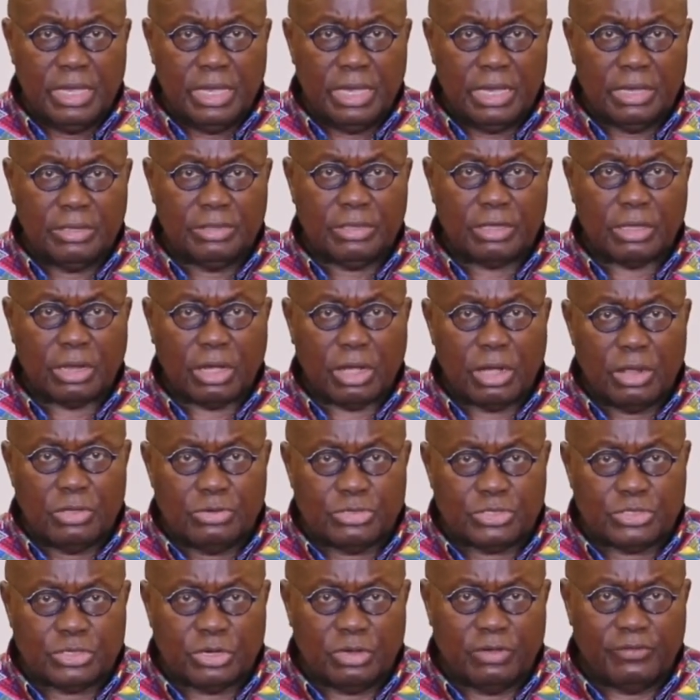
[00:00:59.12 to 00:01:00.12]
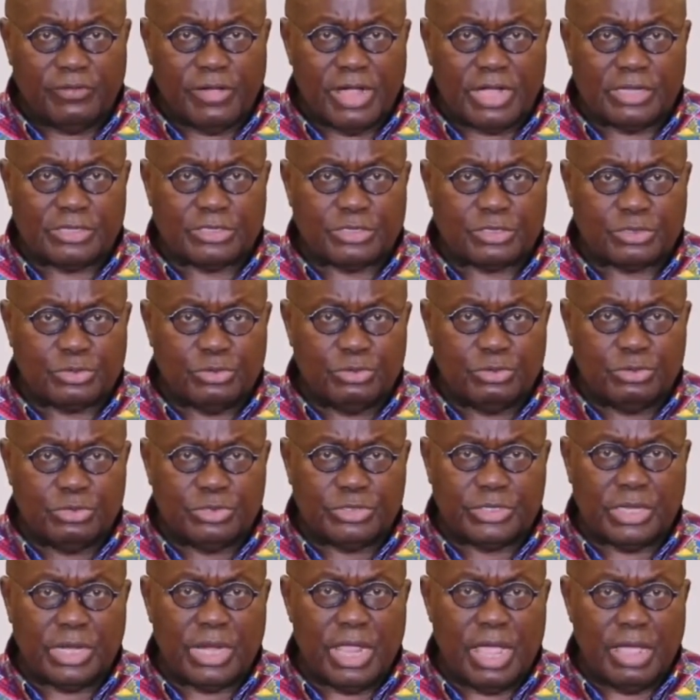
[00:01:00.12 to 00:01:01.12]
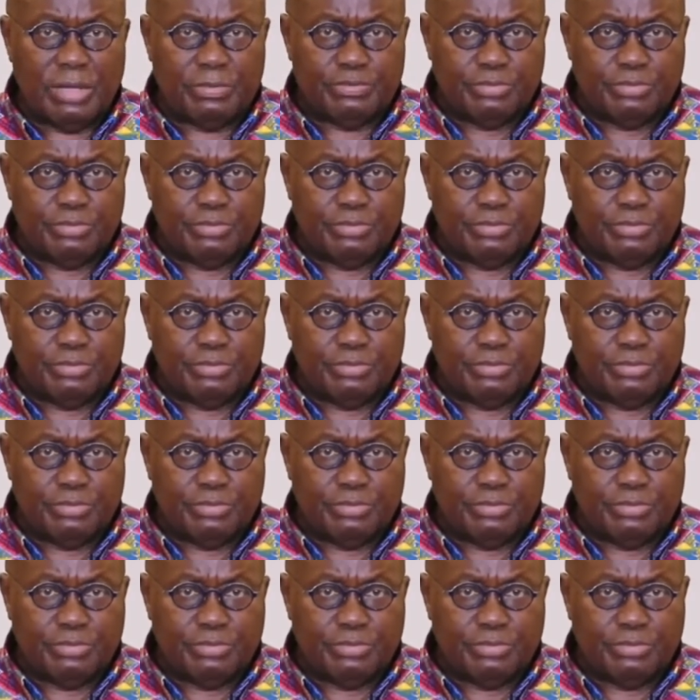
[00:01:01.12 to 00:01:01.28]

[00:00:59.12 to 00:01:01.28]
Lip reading: and the closure of our schools and our